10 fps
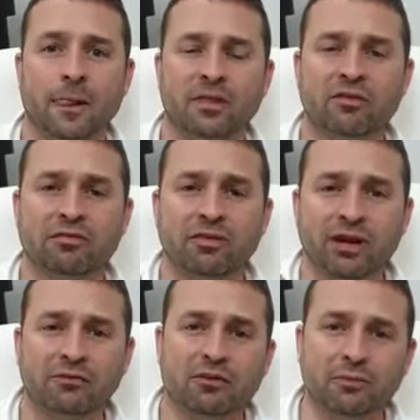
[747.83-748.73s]
The free
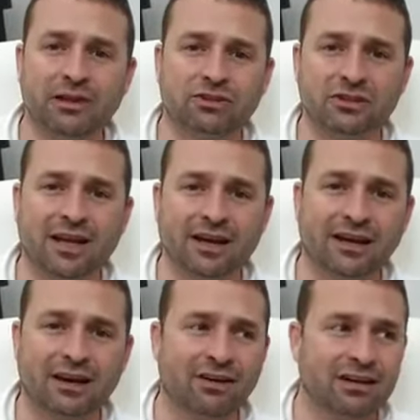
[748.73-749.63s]
information that
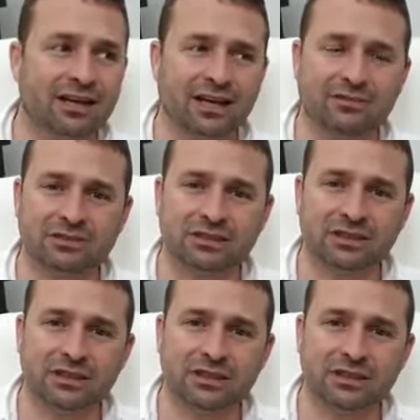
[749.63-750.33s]
Hakeren gives